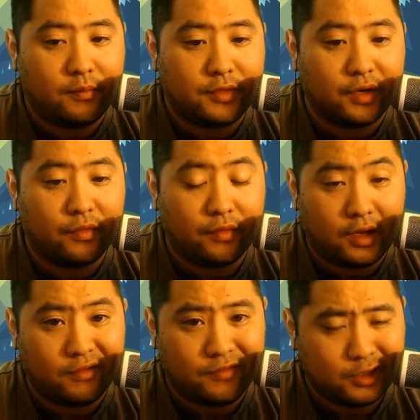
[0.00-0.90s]
their
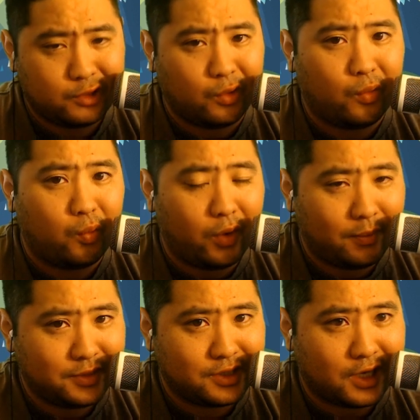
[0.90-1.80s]
official
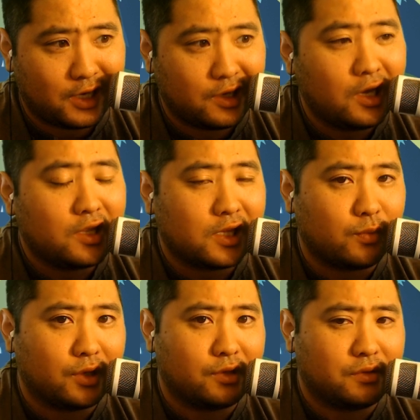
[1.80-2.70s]
website
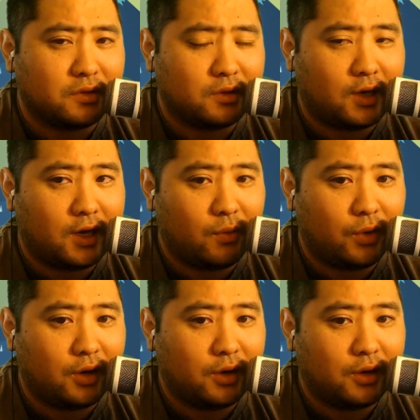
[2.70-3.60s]

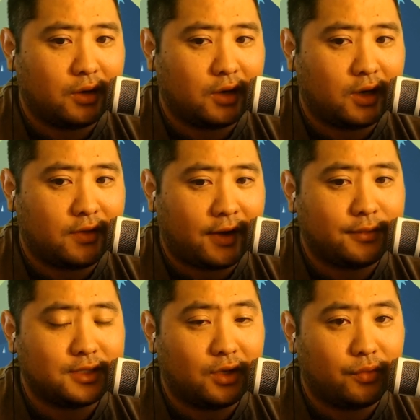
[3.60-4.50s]
where that
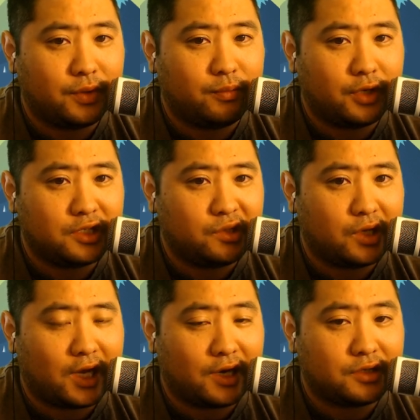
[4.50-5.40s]
was the only place you
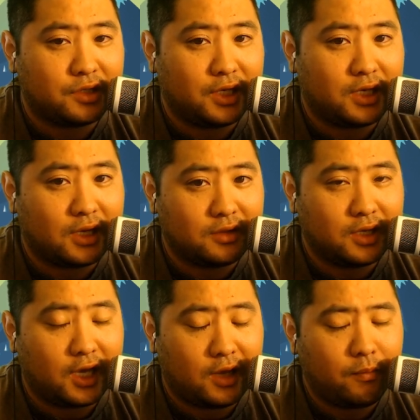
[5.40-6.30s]
can actually get the
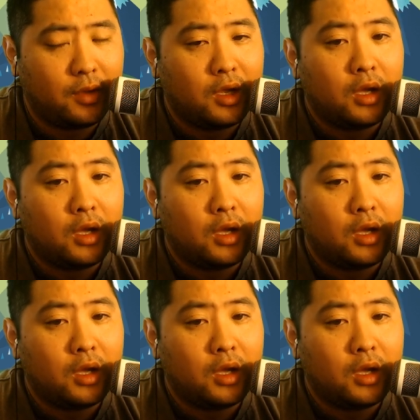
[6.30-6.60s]
game.